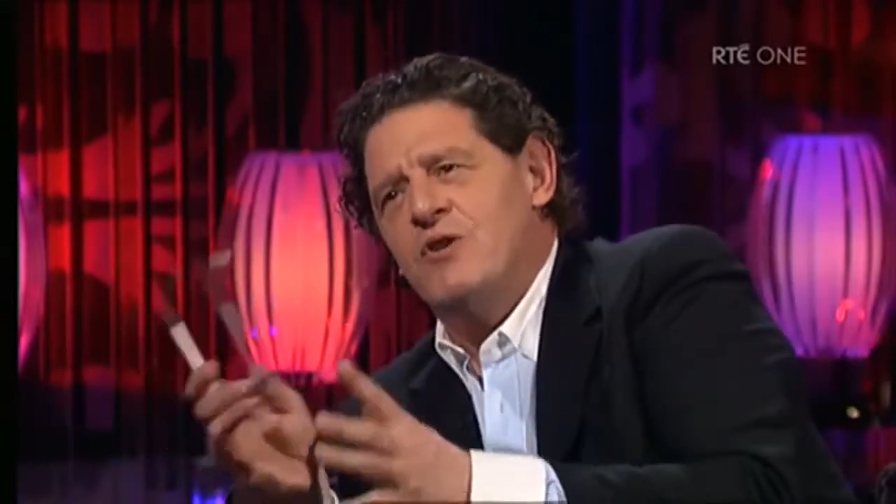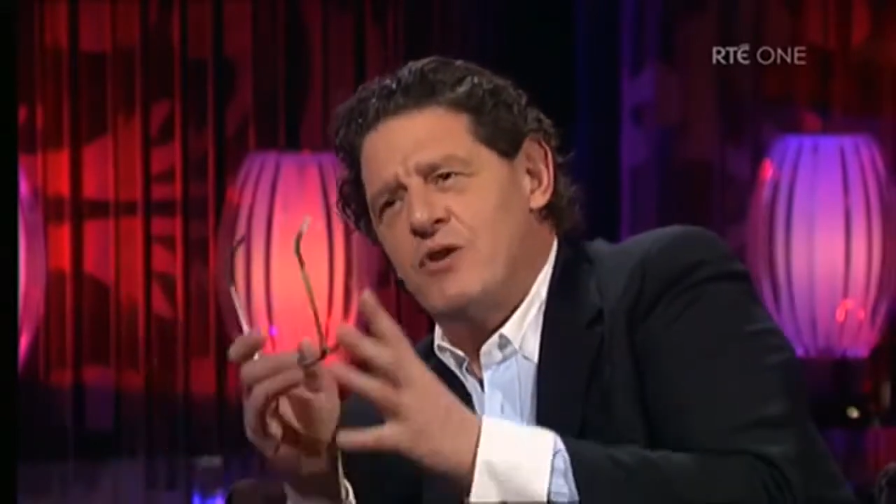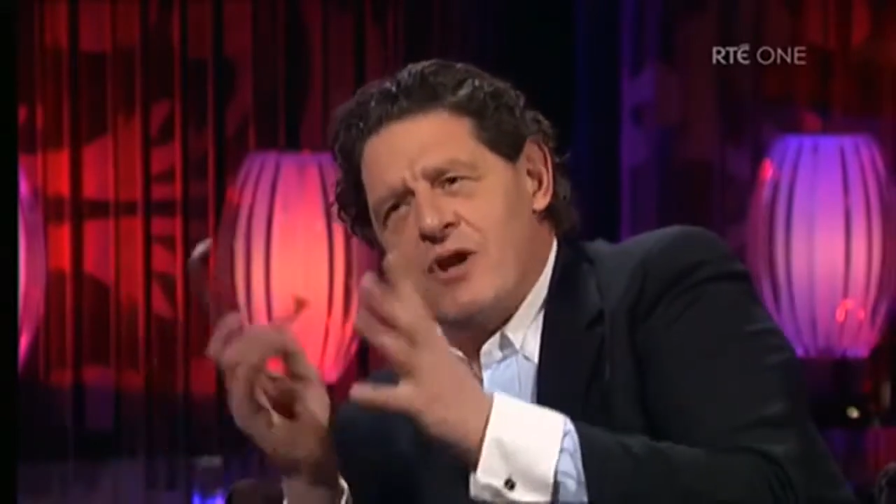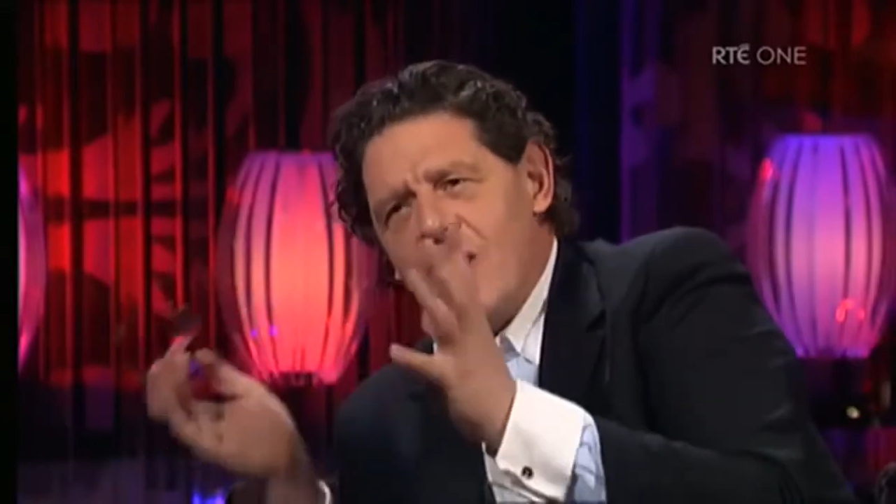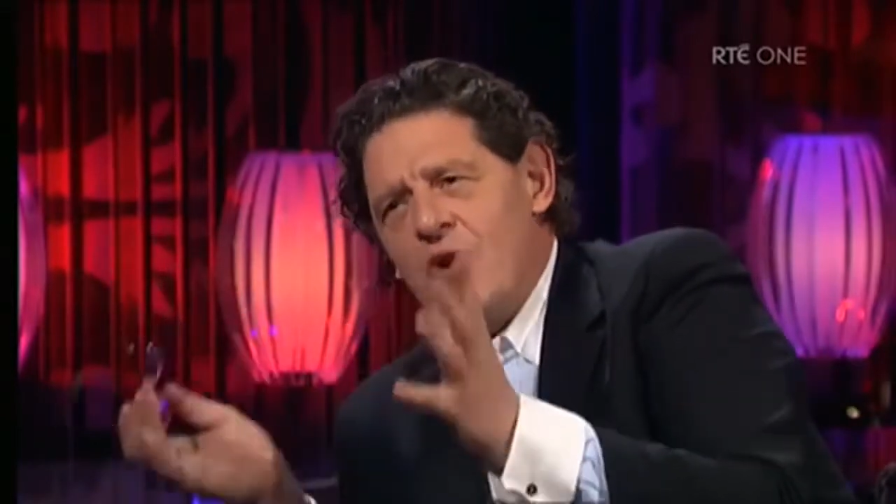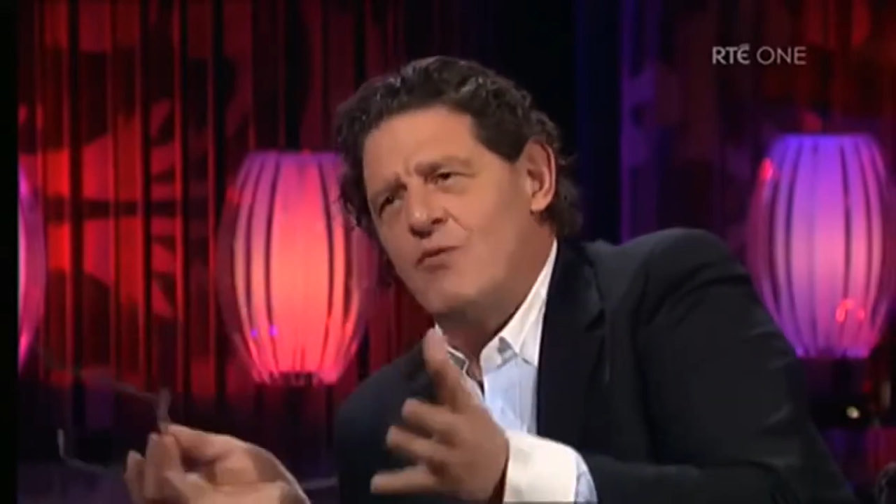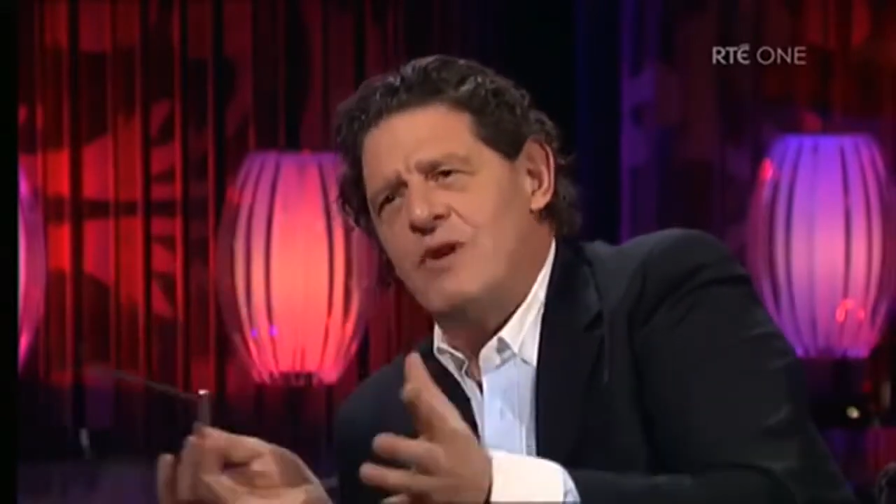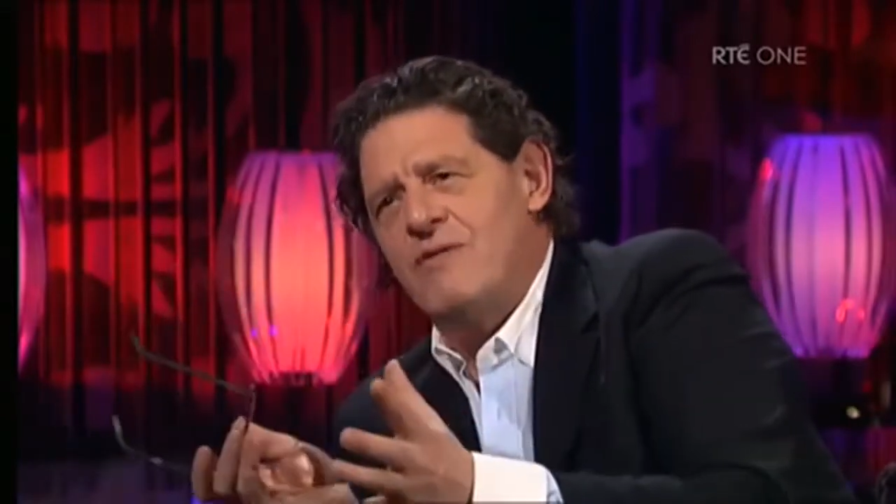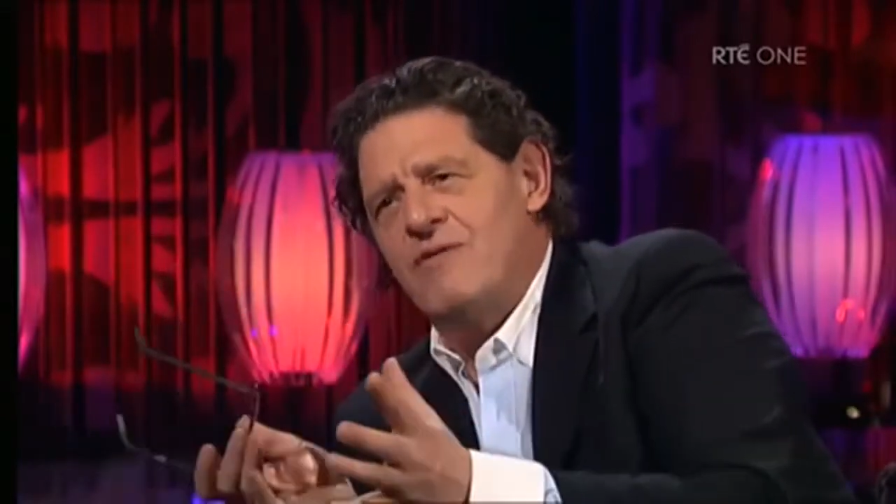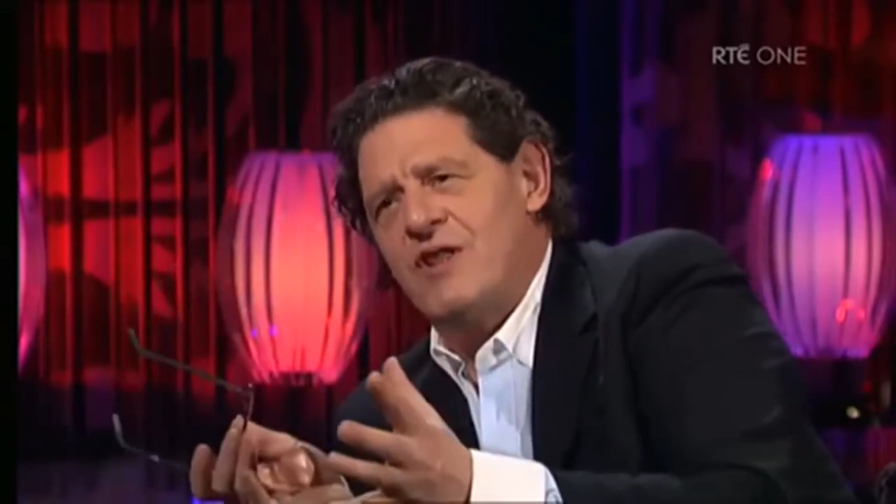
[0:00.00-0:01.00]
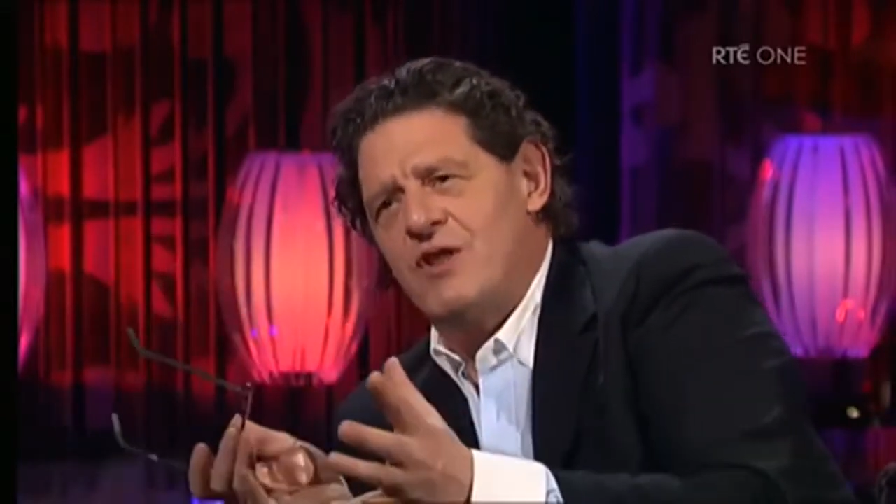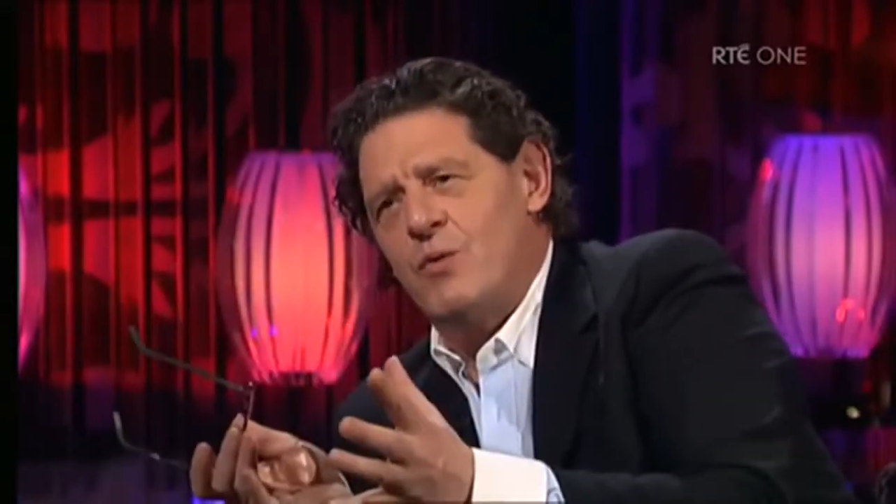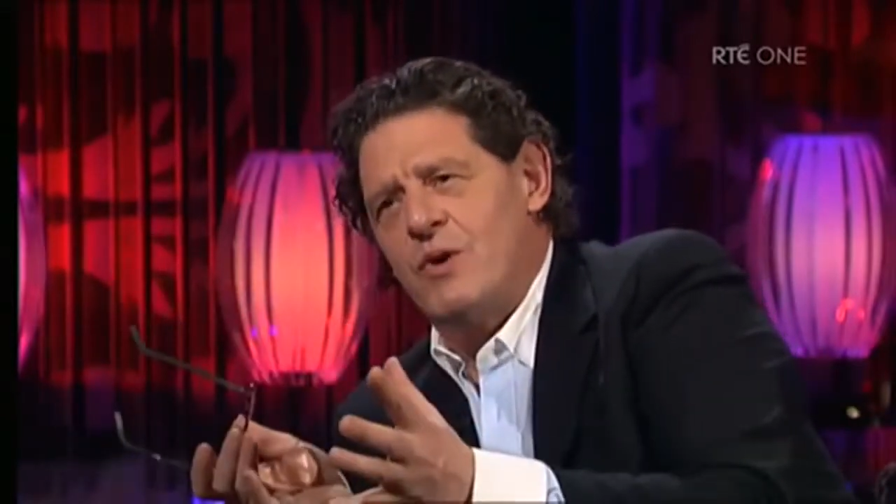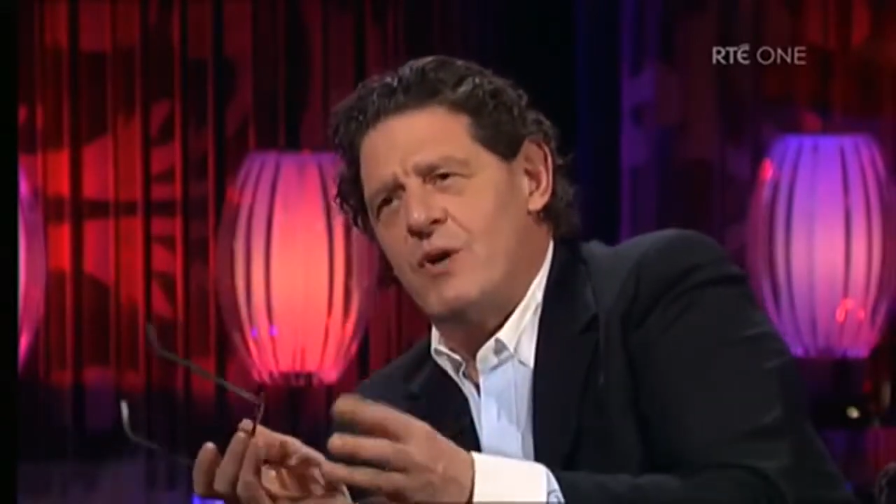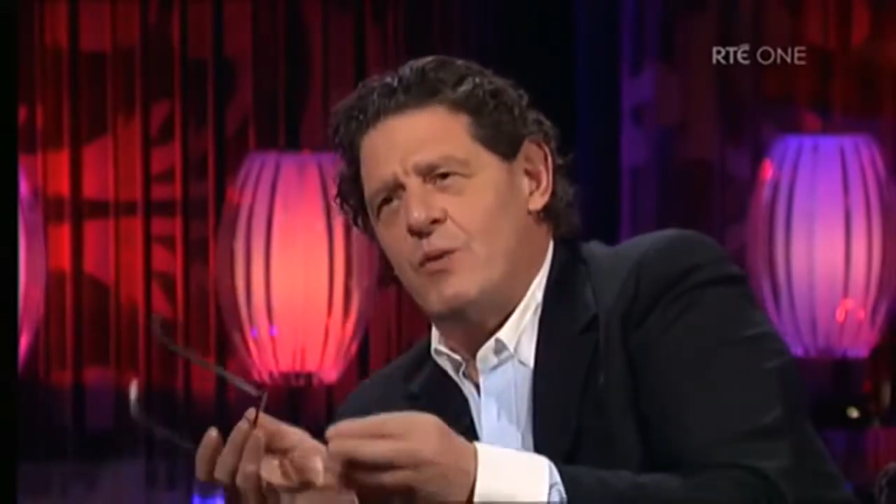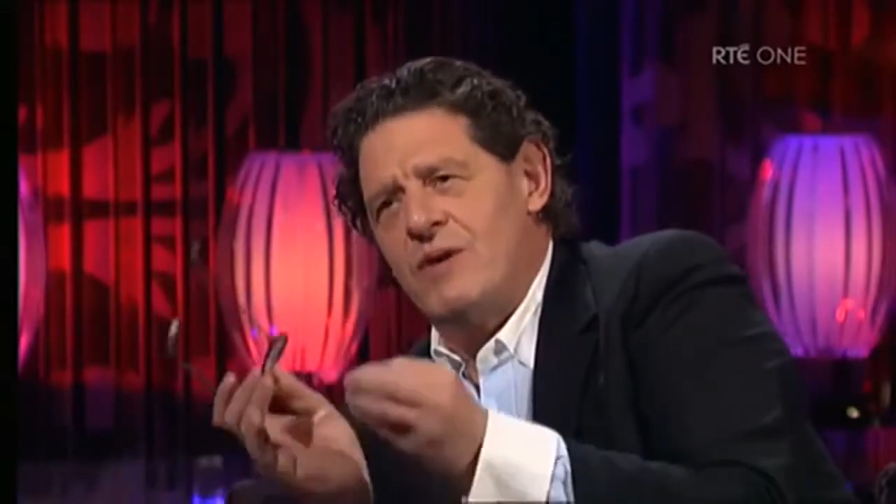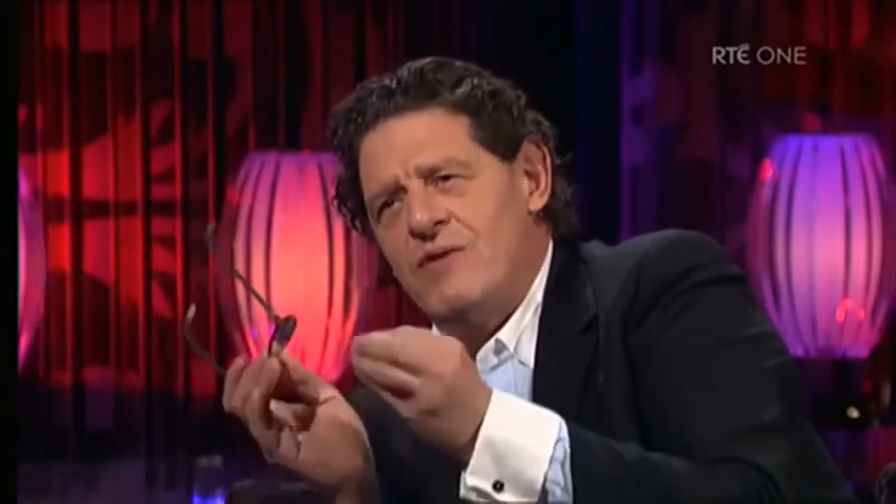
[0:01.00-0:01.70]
You can't reinvent the wheel.